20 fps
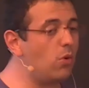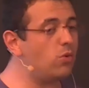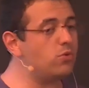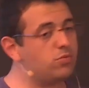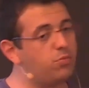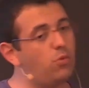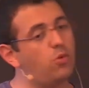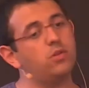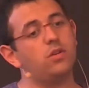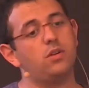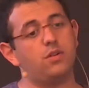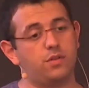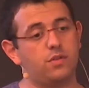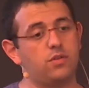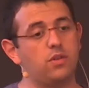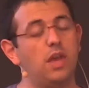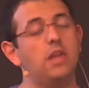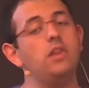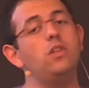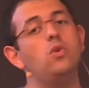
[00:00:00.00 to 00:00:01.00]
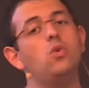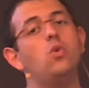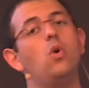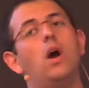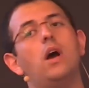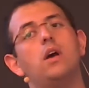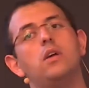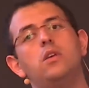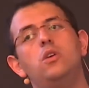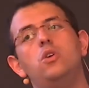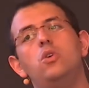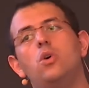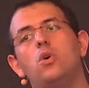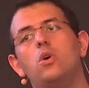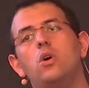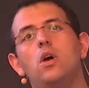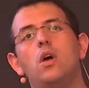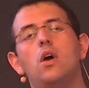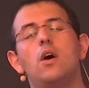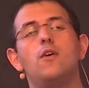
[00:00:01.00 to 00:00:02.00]
both models, and
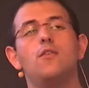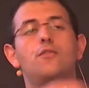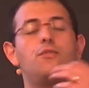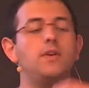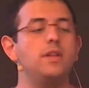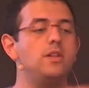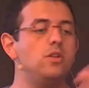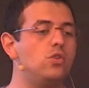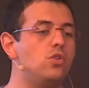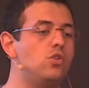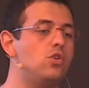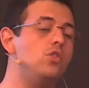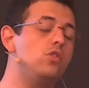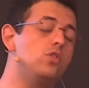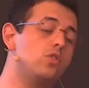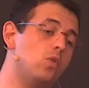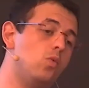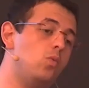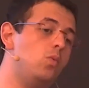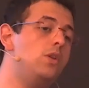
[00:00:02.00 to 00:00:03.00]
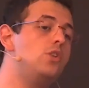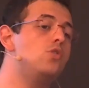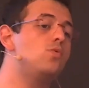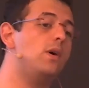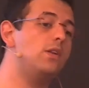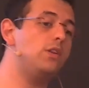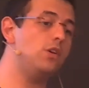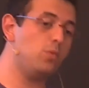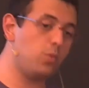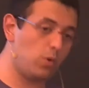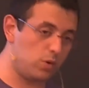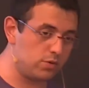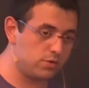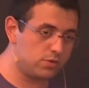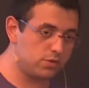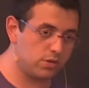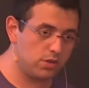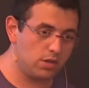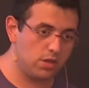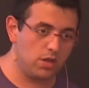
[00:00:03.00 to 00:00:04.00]
you're free to choose which one you
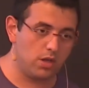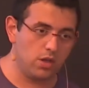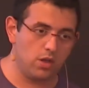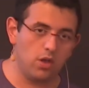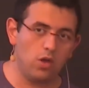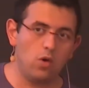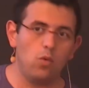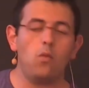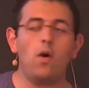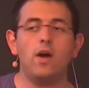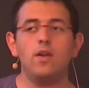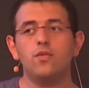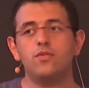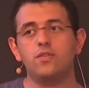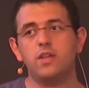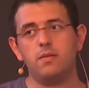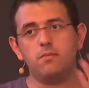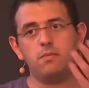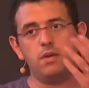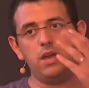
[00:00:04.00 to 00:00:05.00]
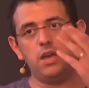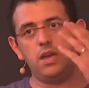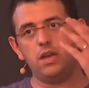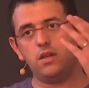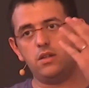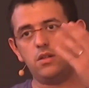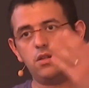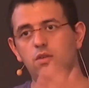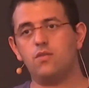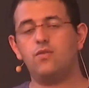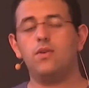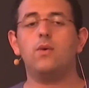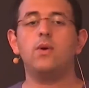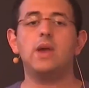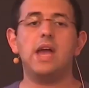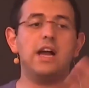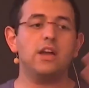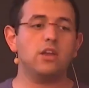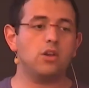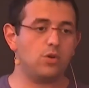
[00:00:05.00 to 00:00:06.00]
want. One of them is
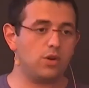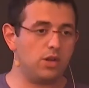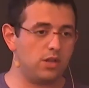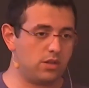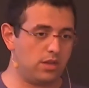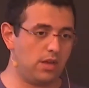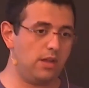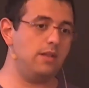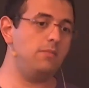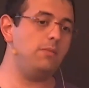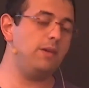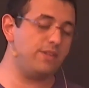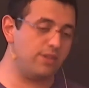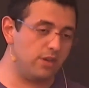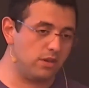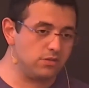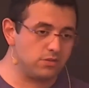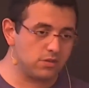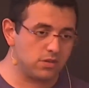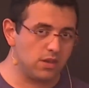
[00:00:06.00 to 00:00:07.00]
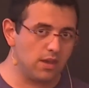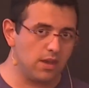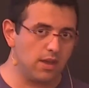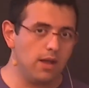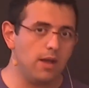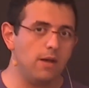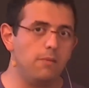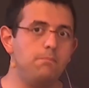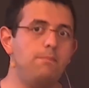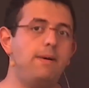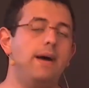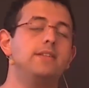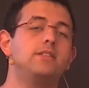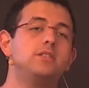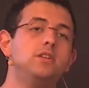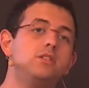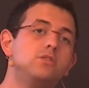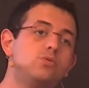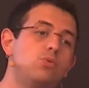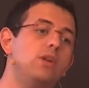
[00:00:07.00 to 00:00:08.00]
very accurate and immediate,
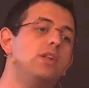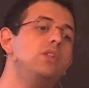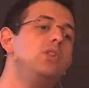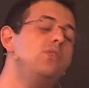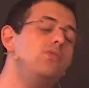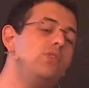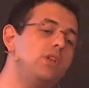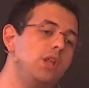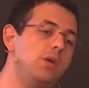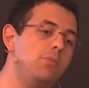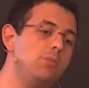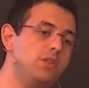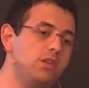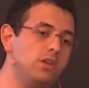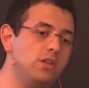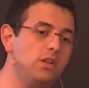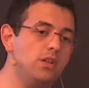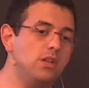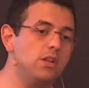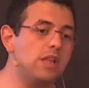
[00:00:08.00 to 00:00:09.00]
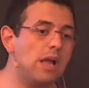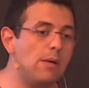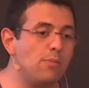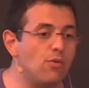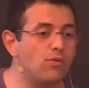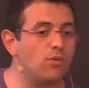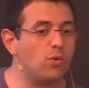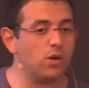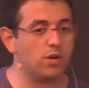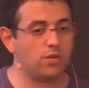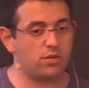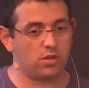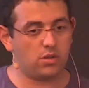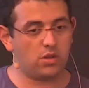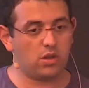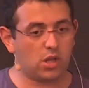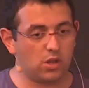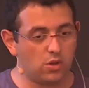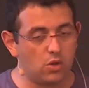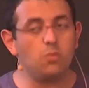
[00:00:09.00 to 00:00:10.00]
but it's relatively limited in the type of queries that
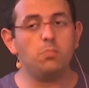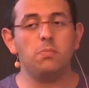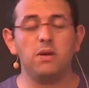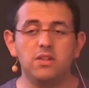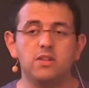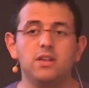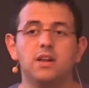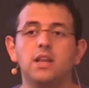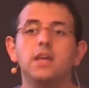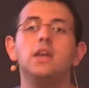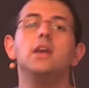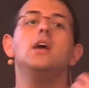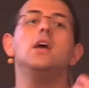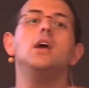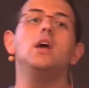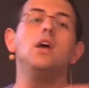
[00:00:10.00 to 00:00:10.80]
you can do. Basically,